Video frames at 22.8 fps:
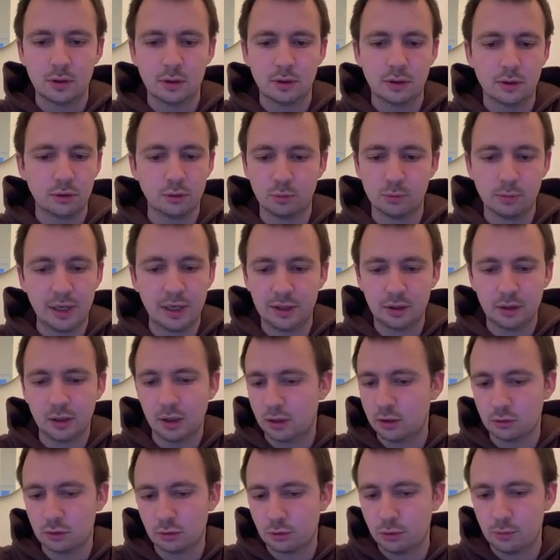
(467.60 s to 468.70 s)
you might take
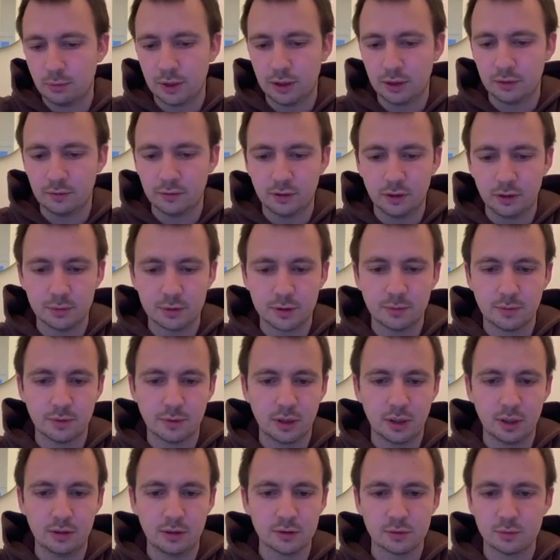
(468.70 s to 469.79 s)
it or you might develop something
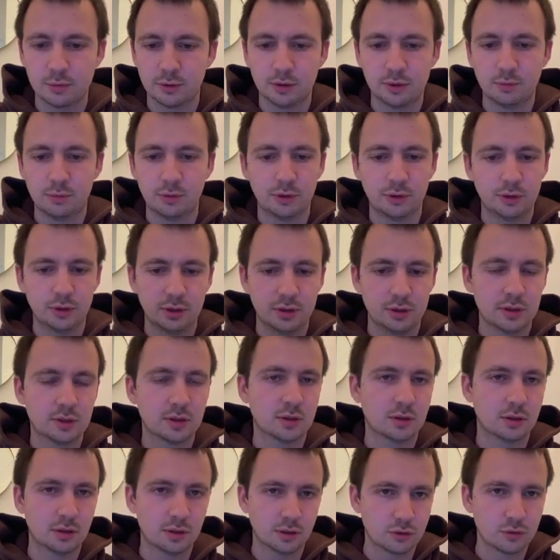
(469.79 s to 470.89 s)
else, but the point is
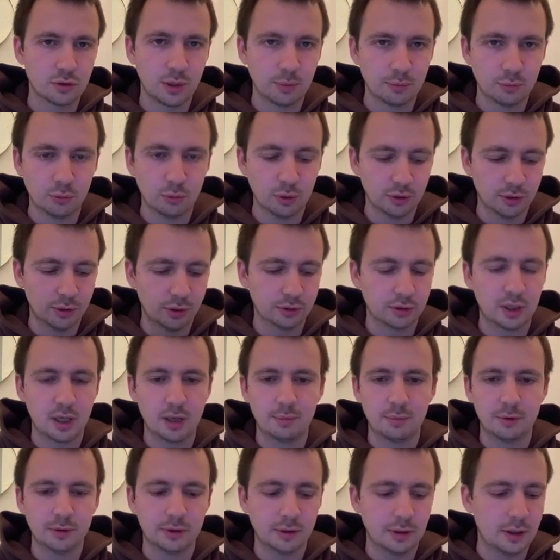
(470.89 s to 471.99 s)
the trap will not
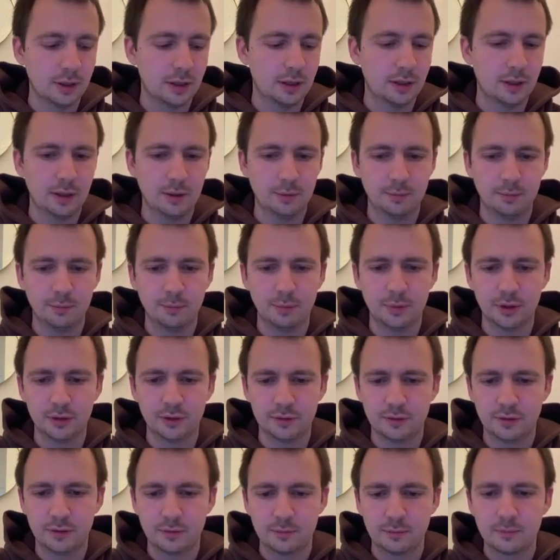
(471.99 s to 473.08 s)
happen. But
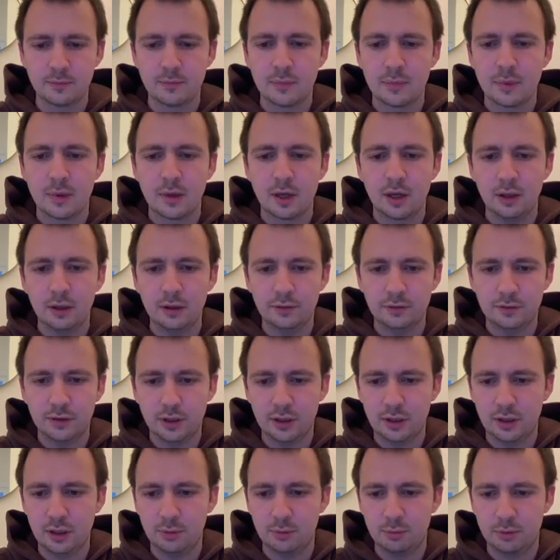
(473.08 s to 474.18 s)
if they
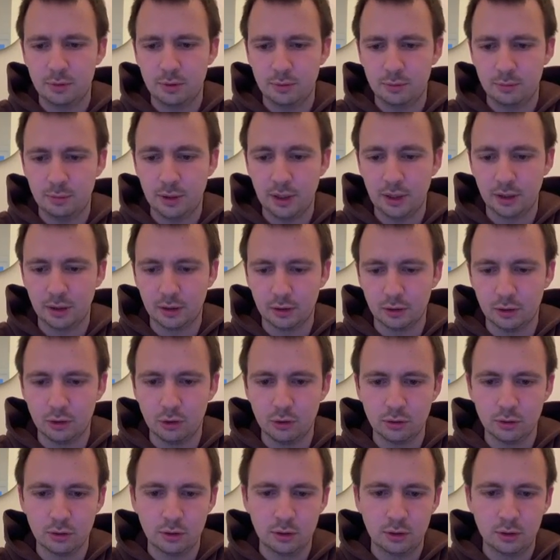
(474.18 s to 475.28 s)
keep playing
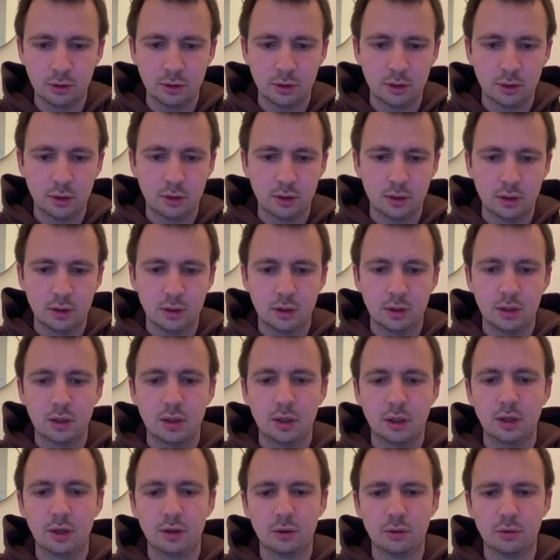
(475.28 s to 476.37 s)
along,
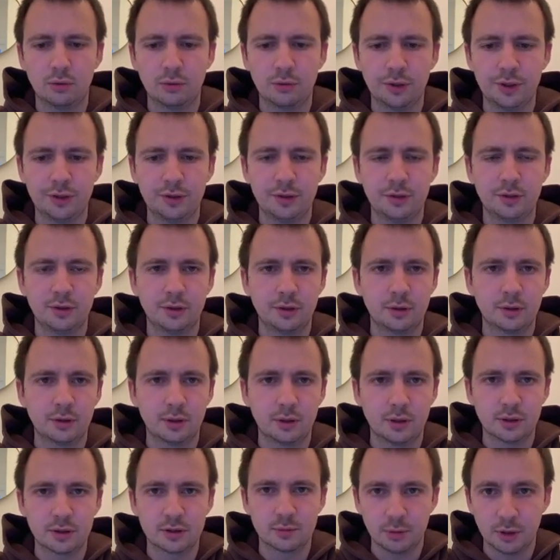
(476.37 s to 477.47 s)
I already
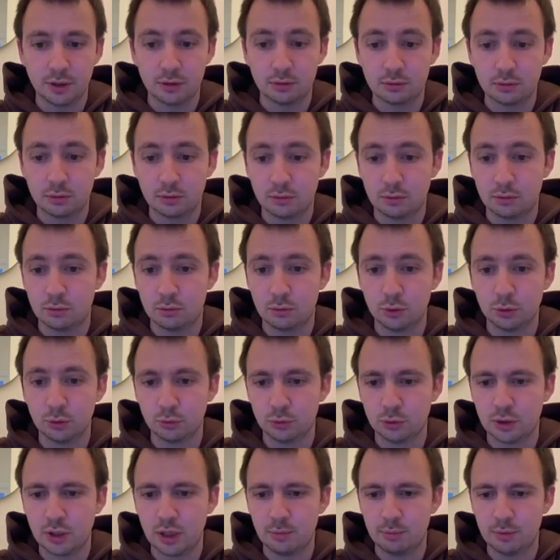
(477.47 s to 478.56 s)
explained to you what would
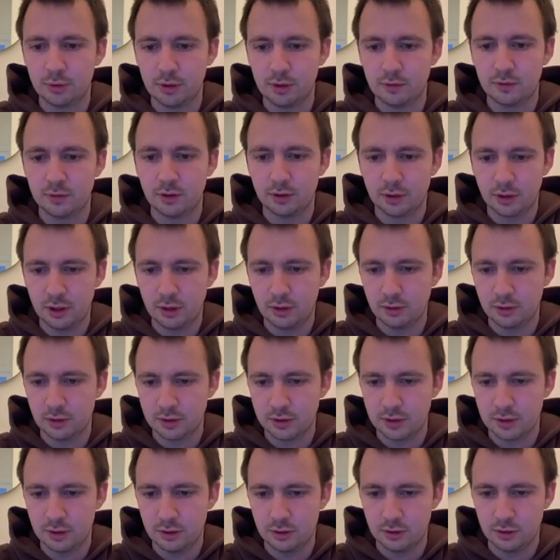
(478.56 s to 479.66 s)
happen if they're careless
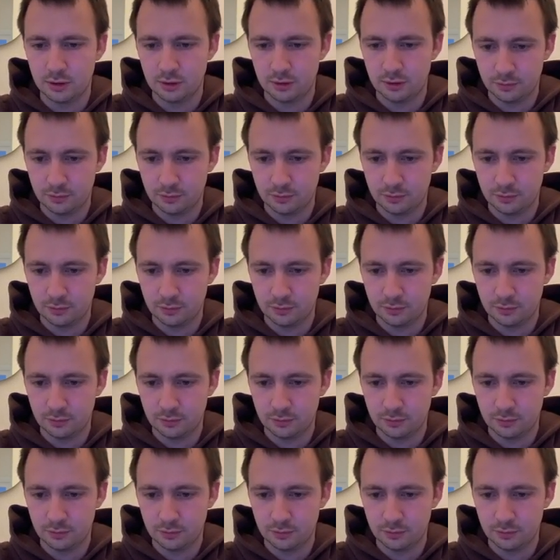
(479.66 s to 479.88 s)
here and